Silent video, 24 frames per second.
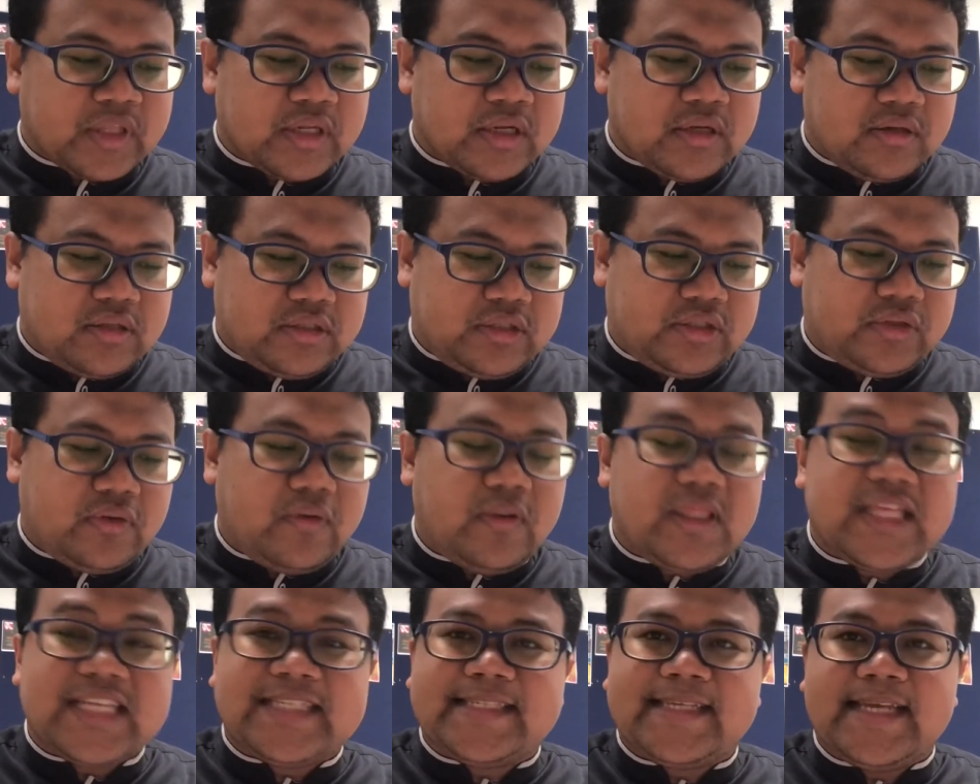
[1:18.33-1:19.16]
So
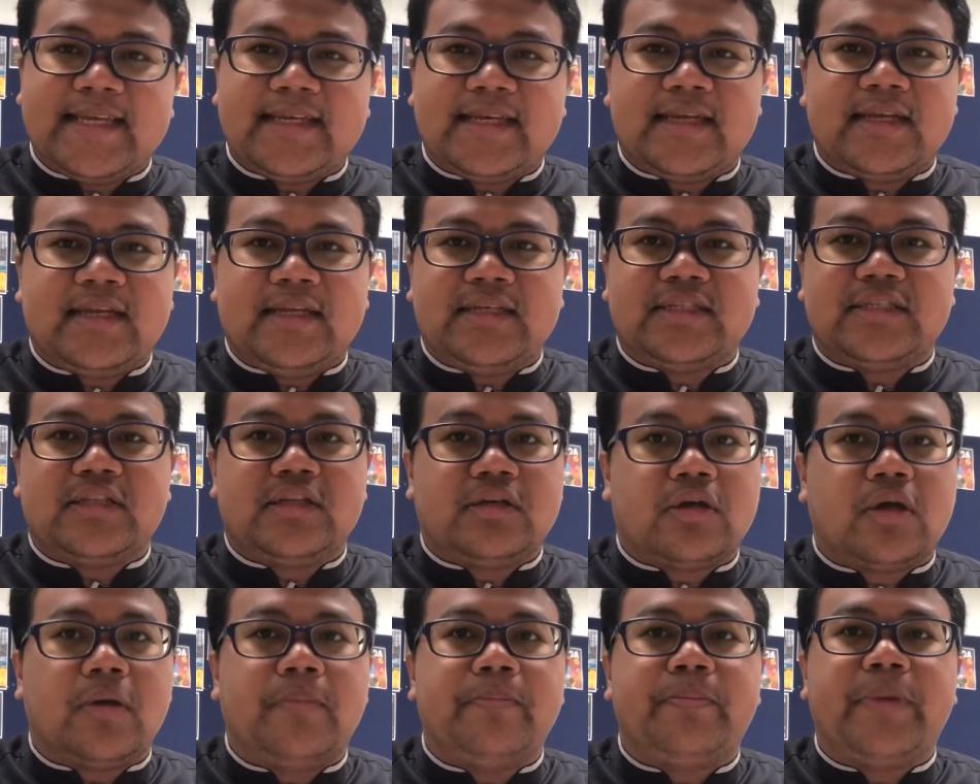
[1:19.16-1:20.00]
the second is the
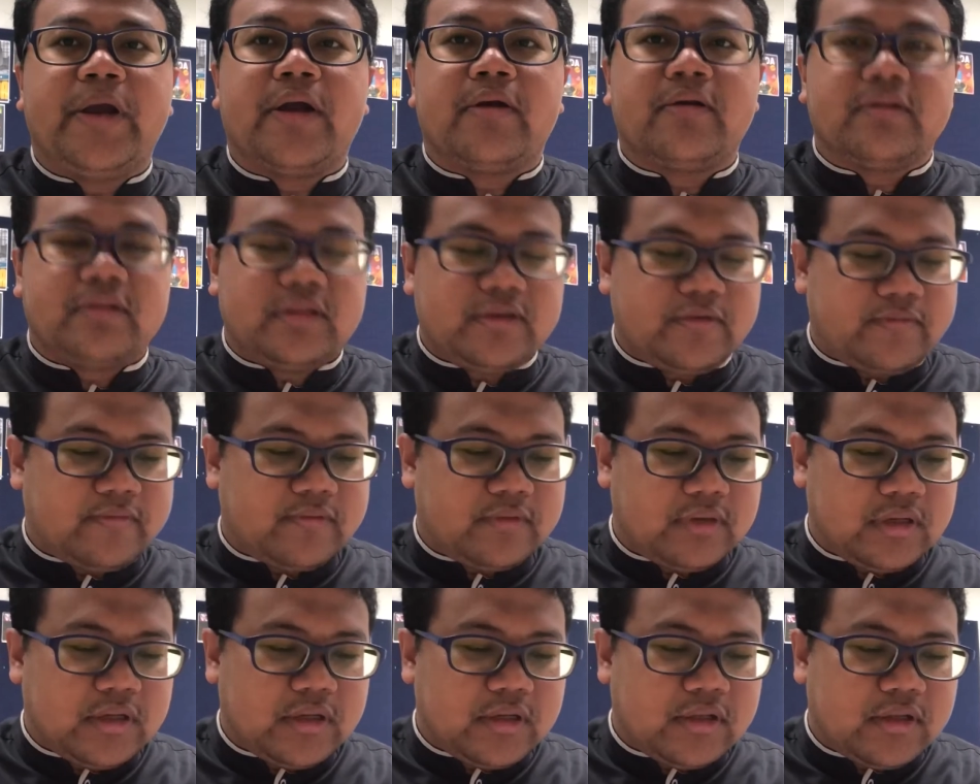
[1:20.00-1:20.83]
comparative.
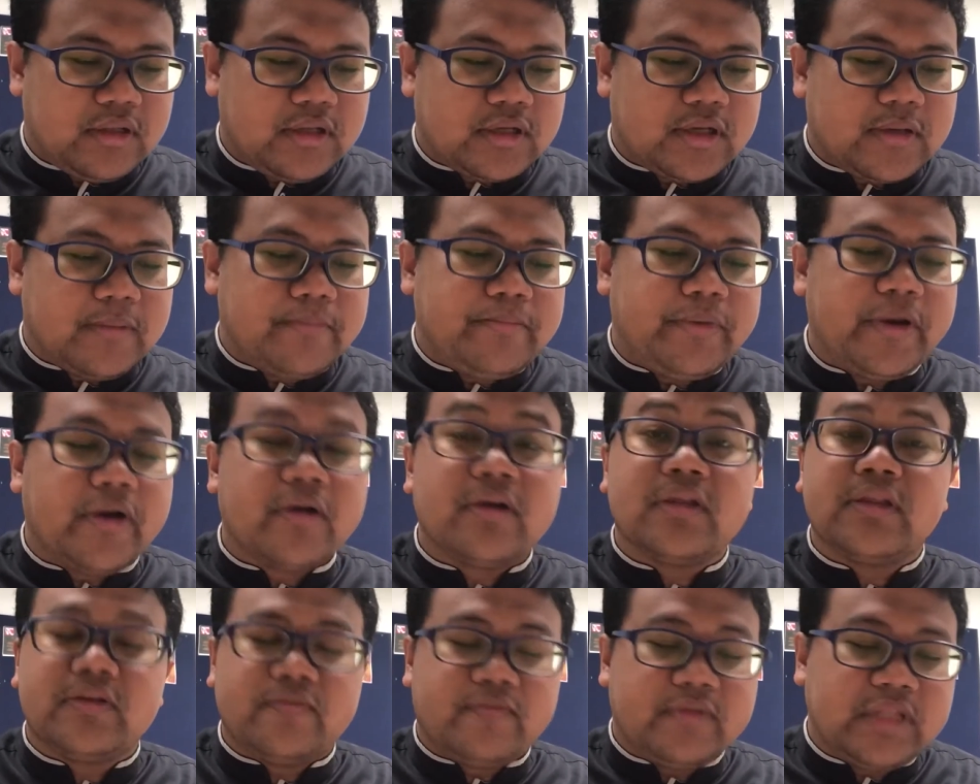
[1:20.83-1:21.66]
The
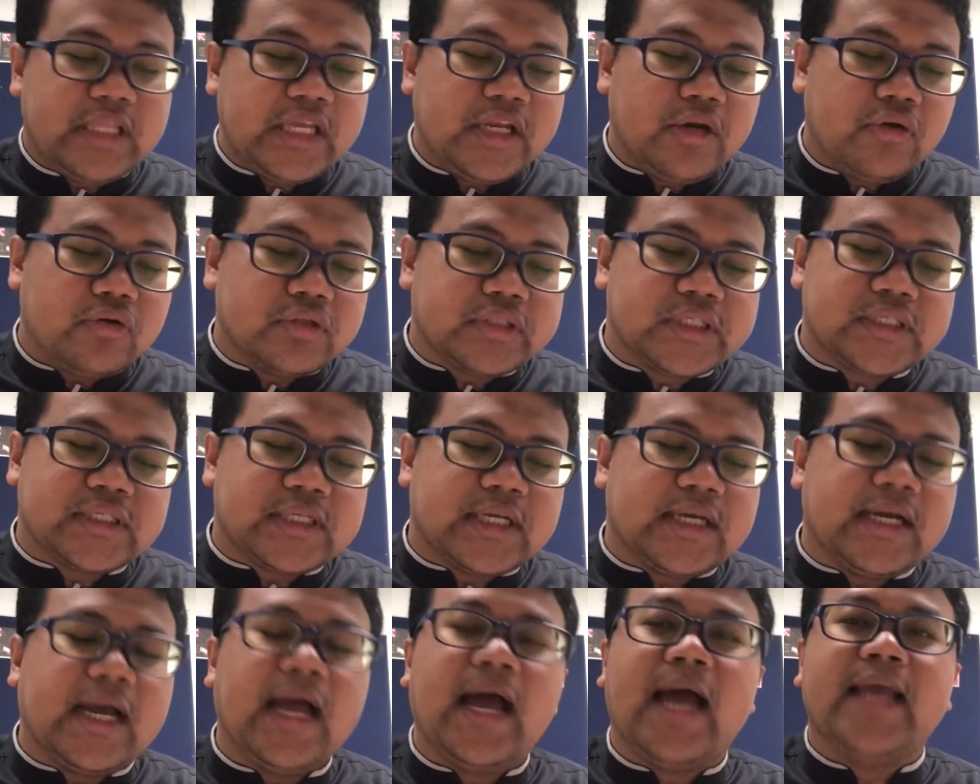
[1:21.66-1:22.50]
comparative denotes a
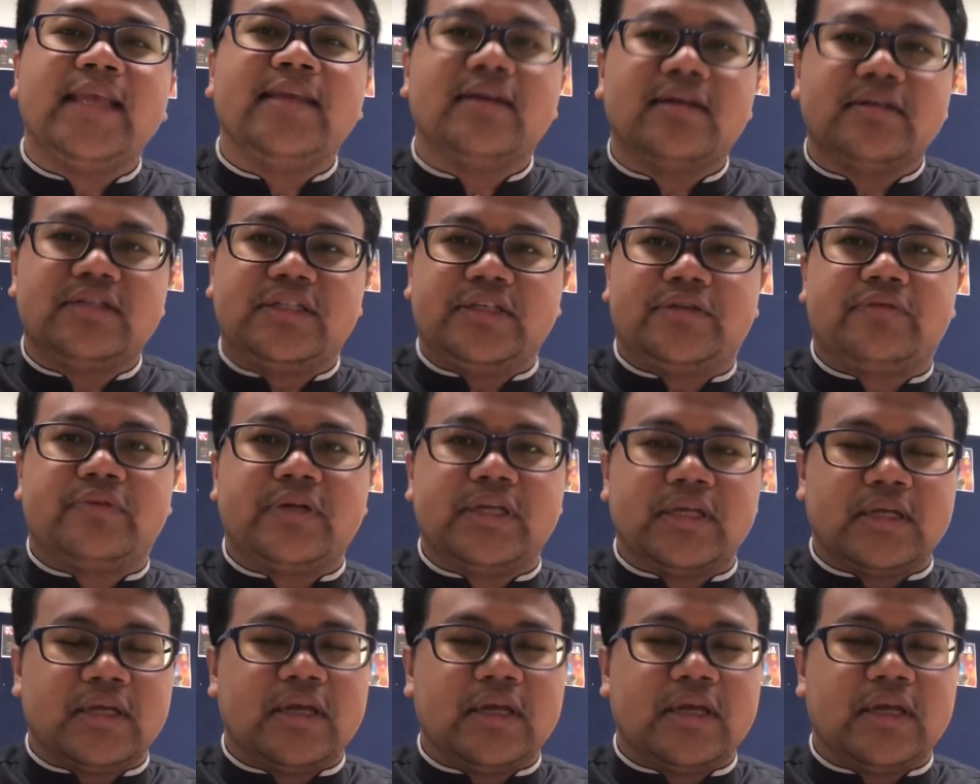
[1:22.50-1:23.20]
higher degree.